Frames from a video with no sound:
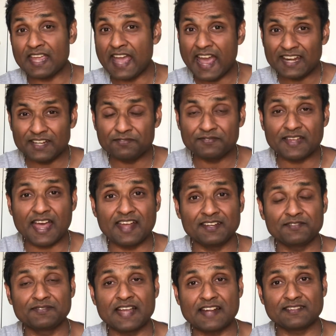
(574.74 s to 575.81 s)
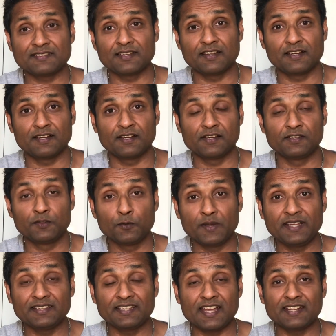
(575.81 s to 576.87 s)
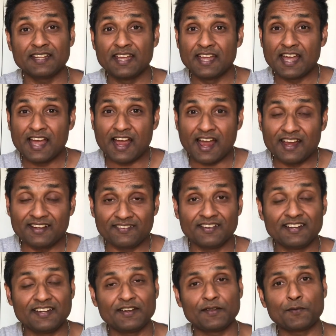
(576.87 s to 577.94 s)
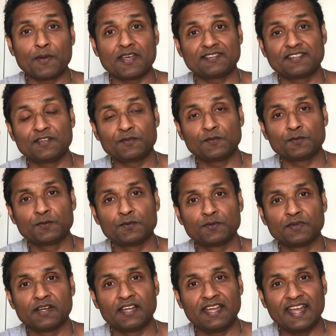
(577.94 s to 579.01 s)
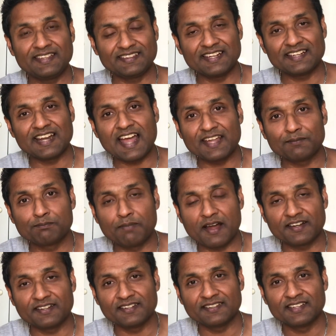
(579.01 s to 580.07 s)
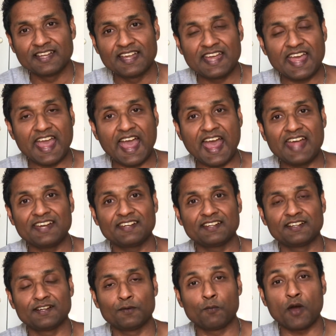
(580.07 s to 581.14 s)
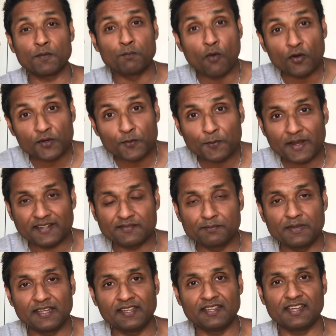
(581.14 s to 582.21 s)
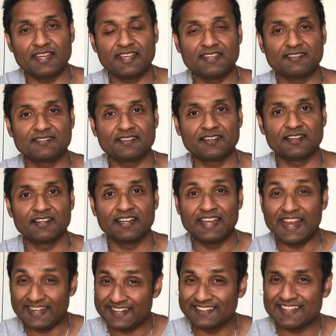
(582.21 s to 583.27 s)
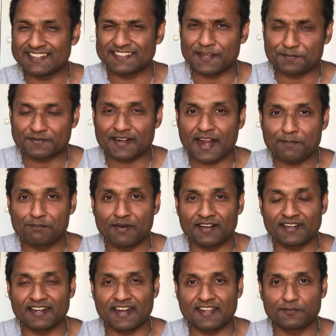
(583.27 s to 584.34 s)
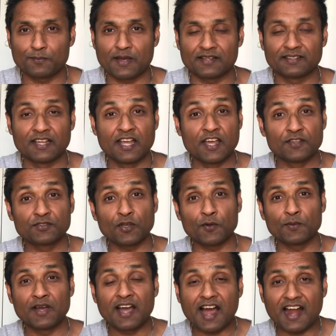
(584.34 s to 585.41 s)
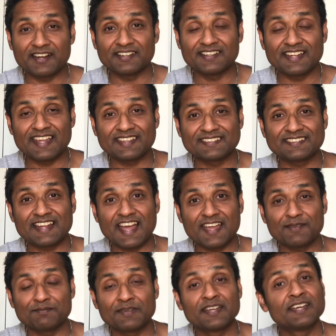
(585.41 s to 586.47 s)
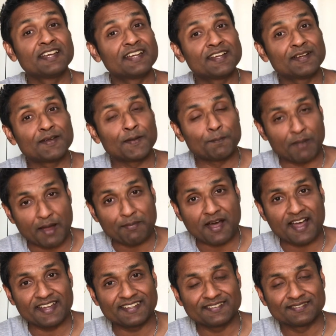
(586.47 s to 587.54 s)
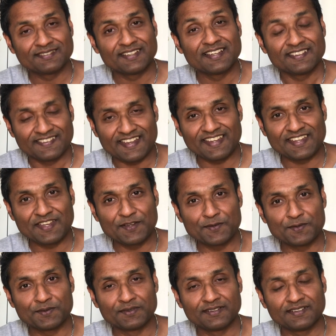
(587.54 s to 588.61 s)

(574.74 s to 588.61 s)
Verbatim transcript: And if that's doing that, I really request you to hit that like button. And what motivates me is hitting that subscribe button as well. So until the next time, bye-bye. Thank you.